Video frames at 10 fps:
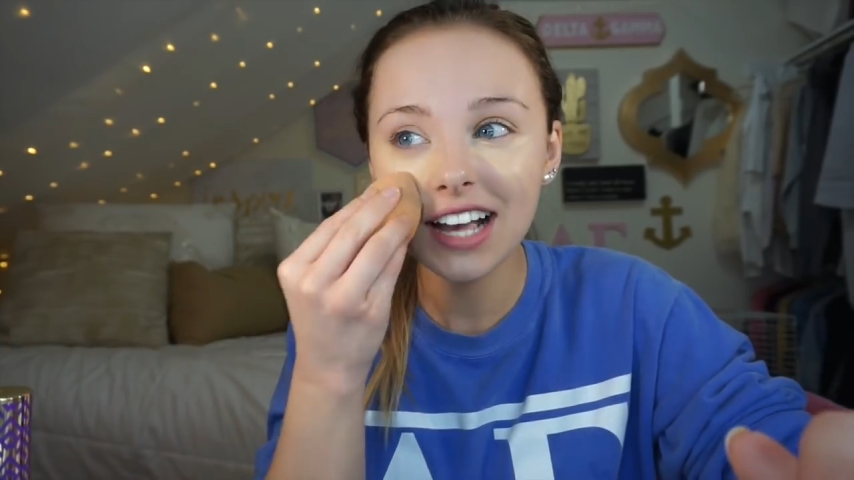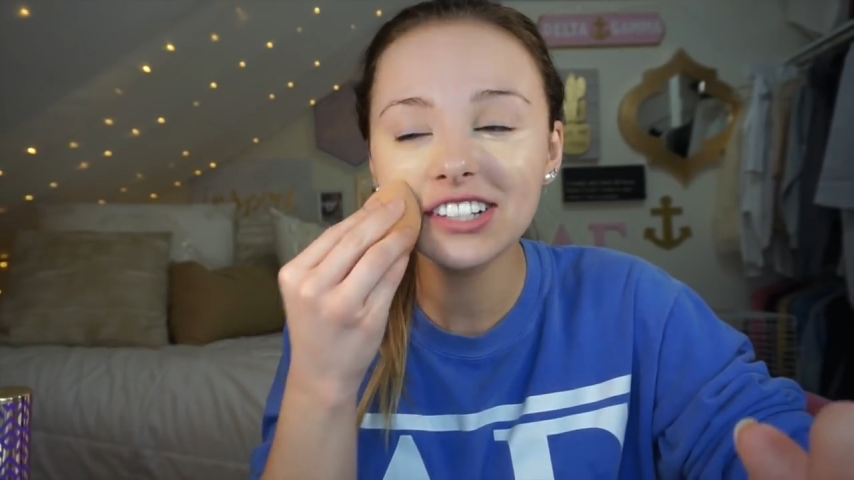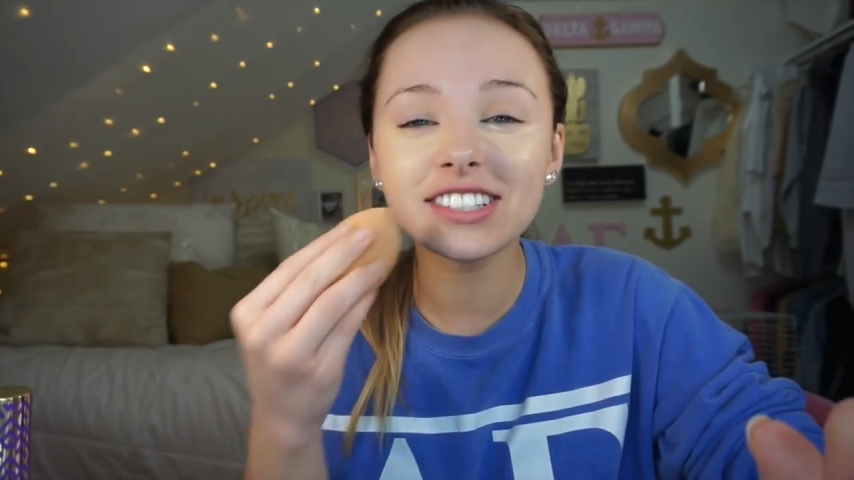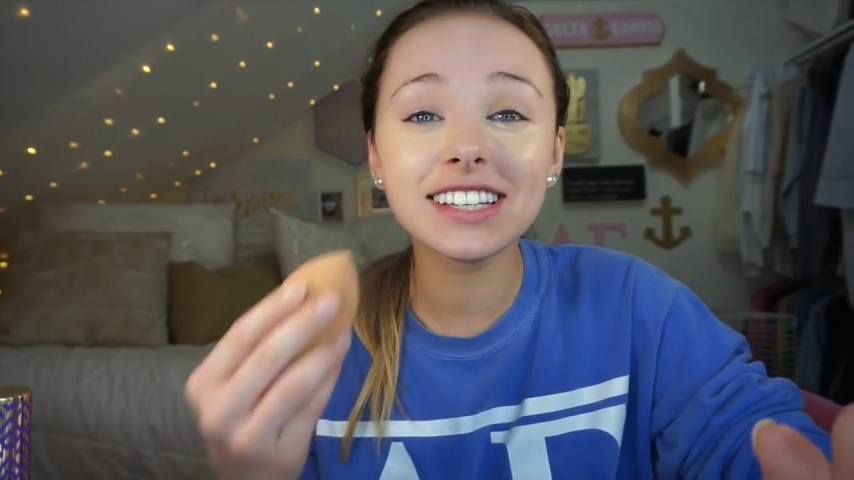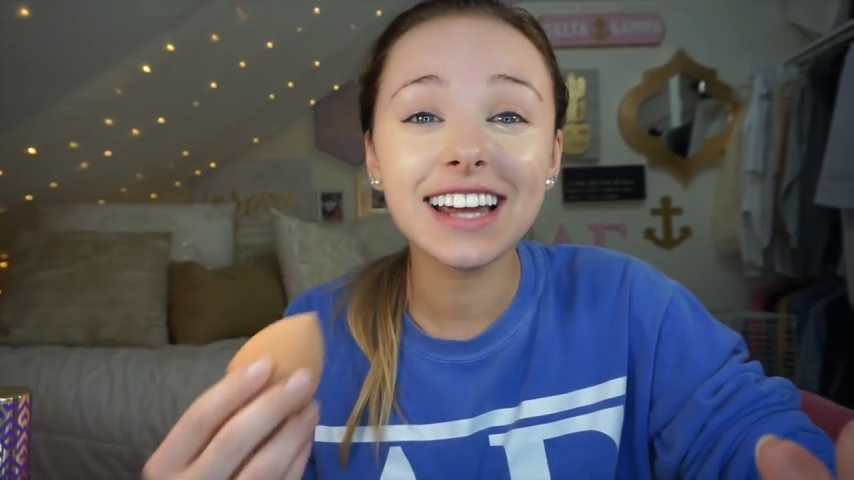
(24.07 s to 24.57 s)

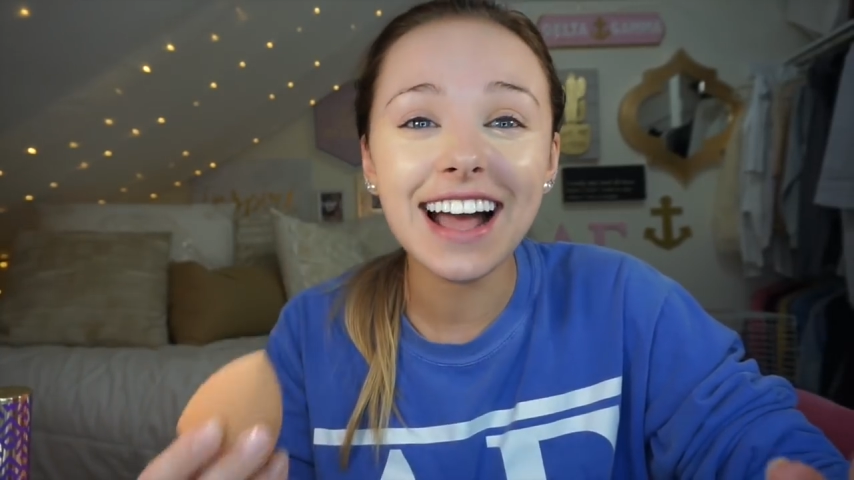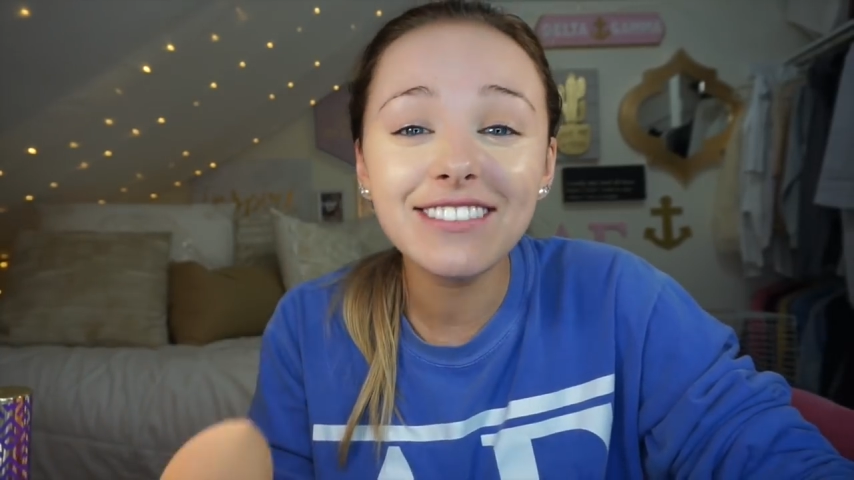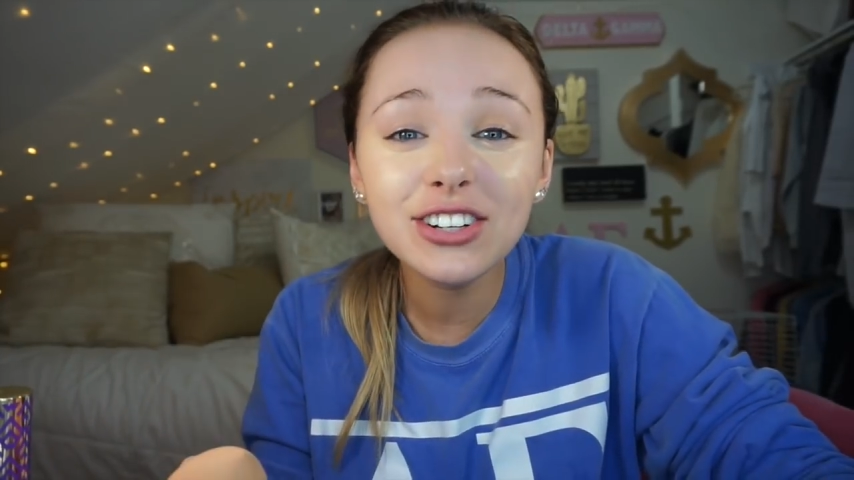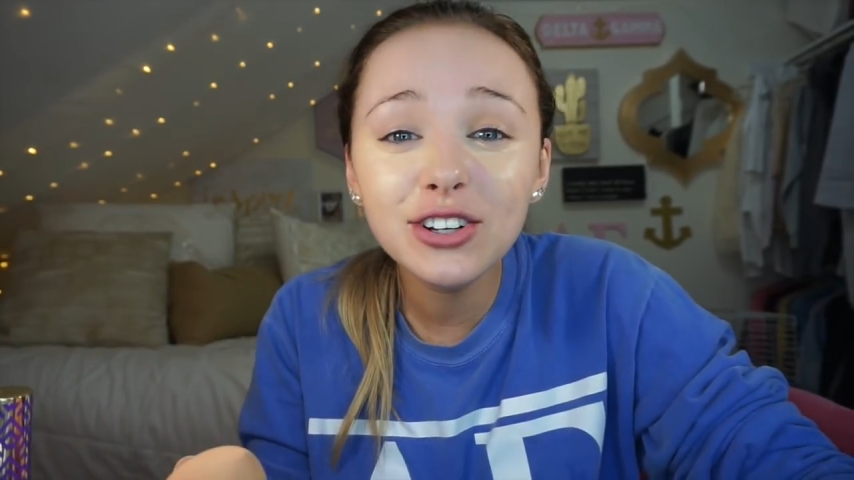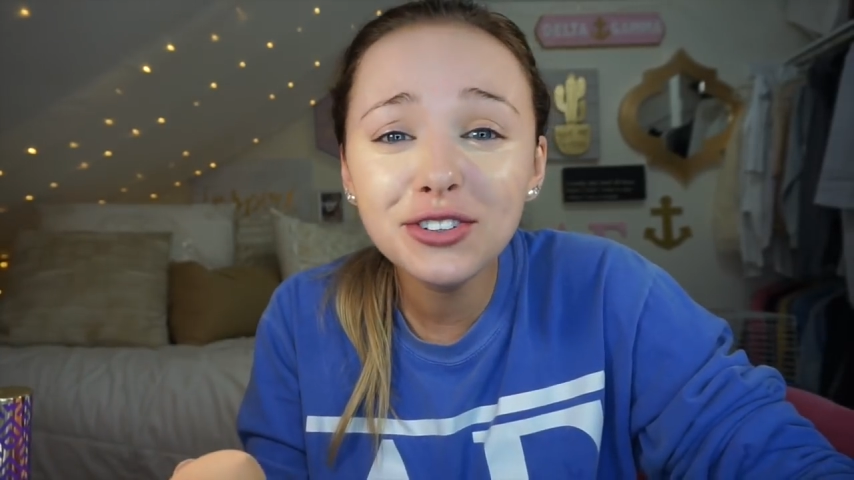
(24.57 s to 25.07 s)
I just said
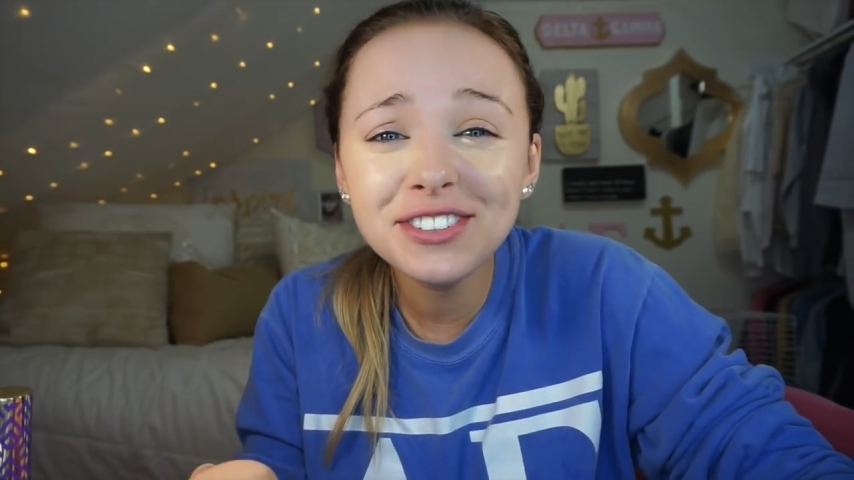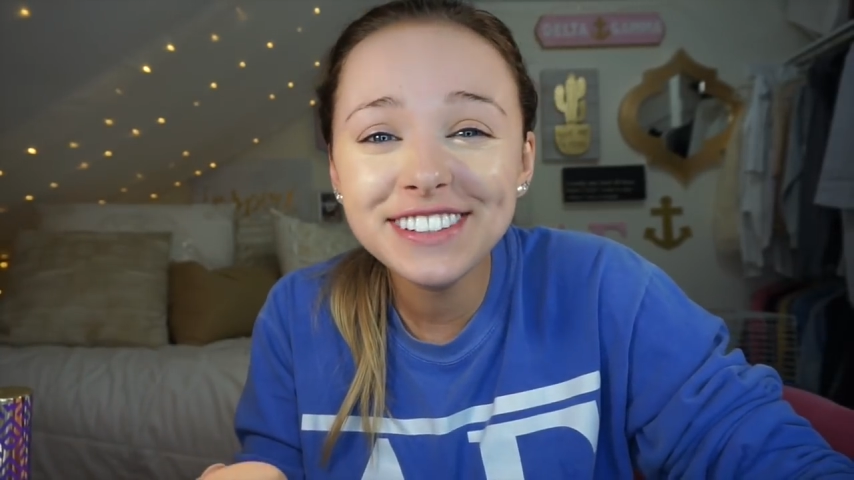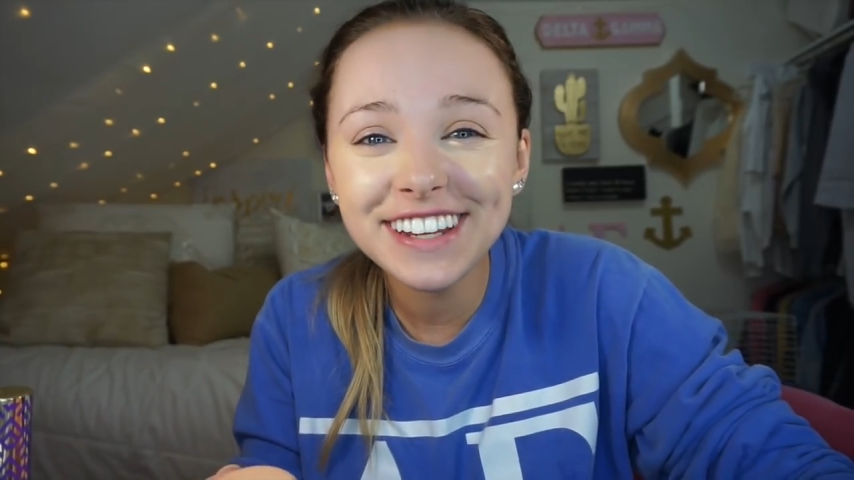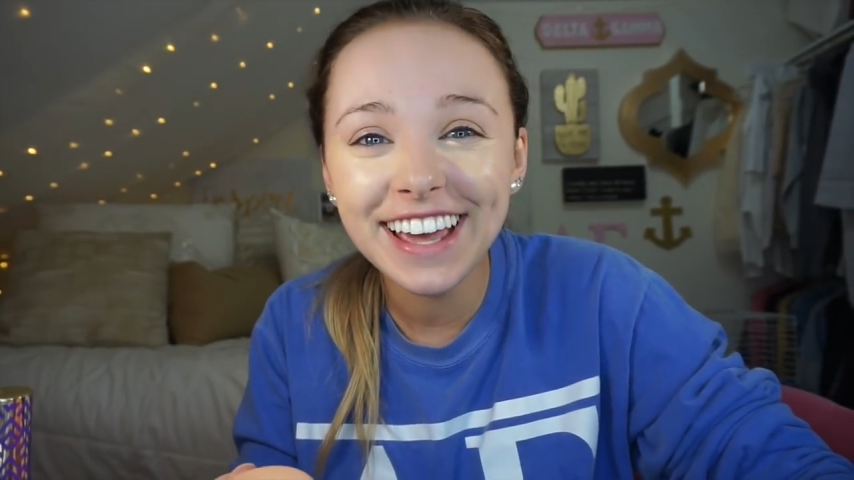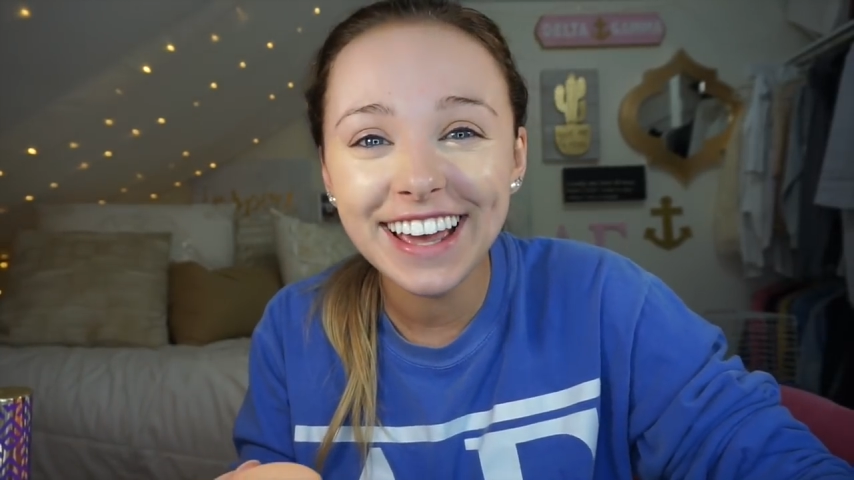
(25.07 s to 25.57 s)
have a
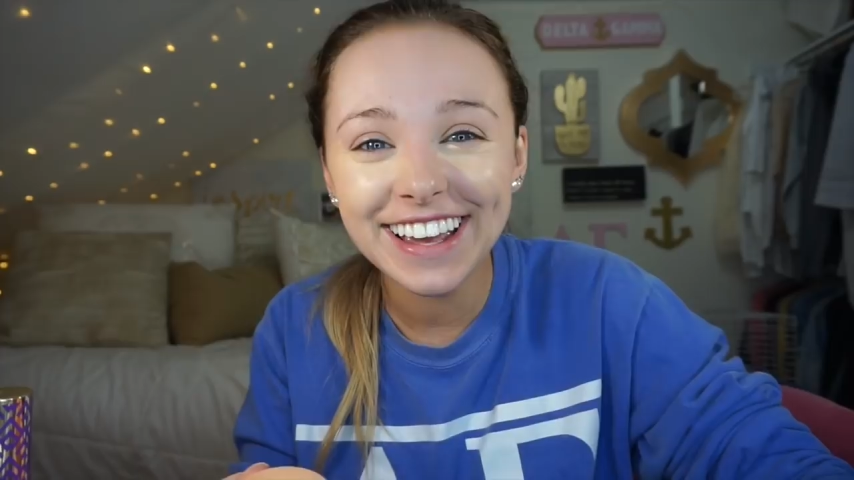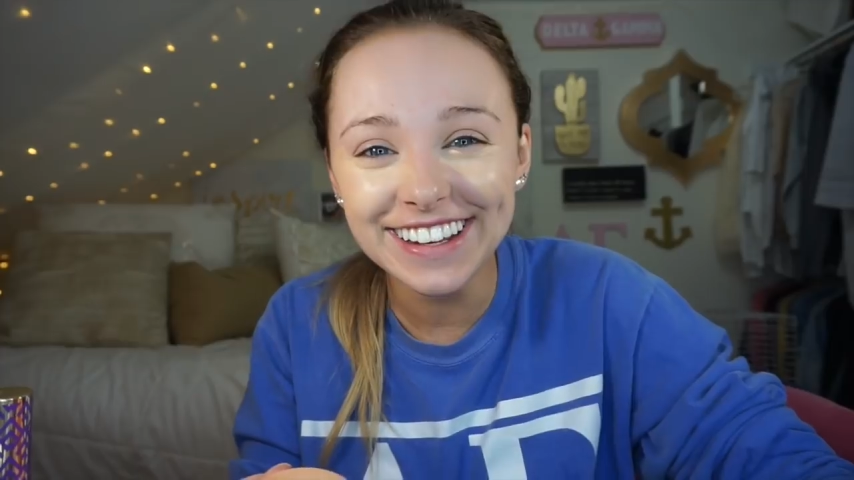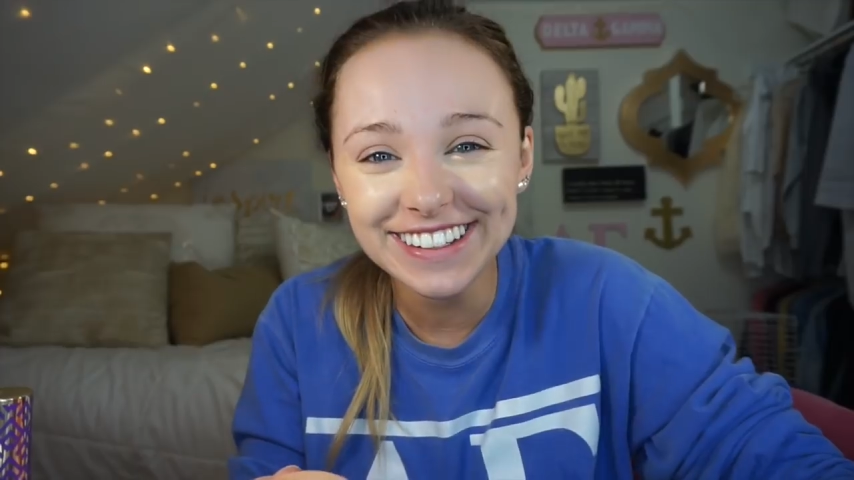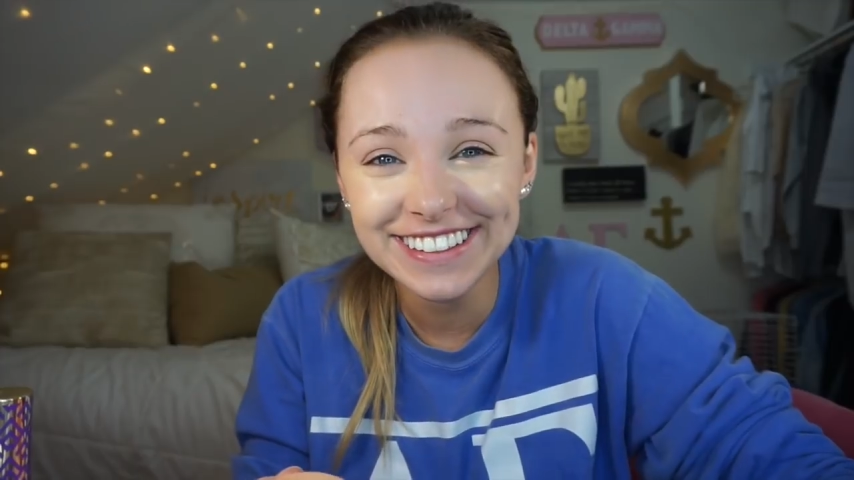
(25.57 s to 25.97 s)
good day.